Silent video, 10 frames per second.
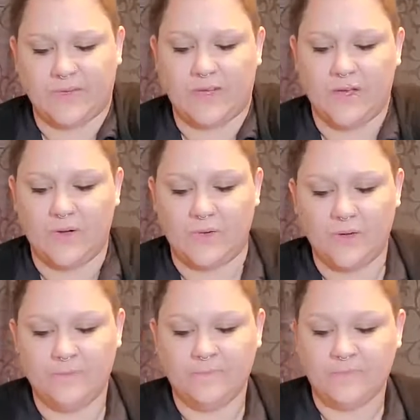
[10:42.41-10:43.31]
go.
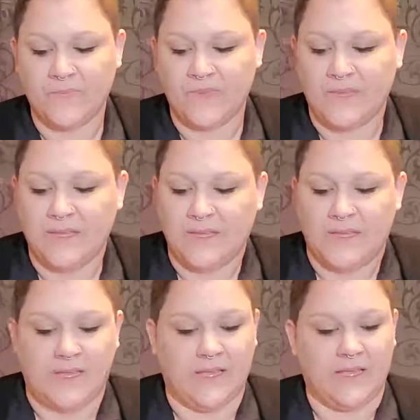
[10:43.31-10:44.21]

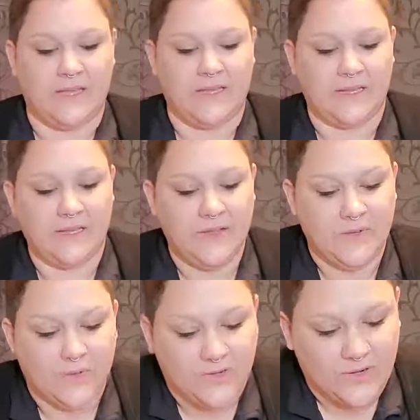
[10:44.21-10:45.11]
And
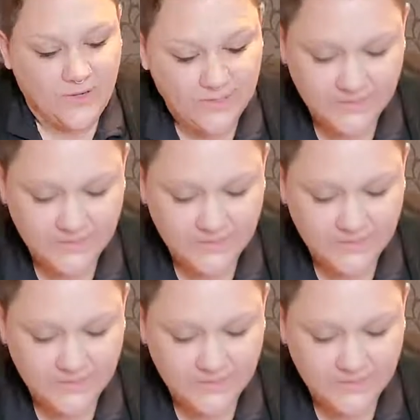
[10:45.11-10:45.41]
when you're all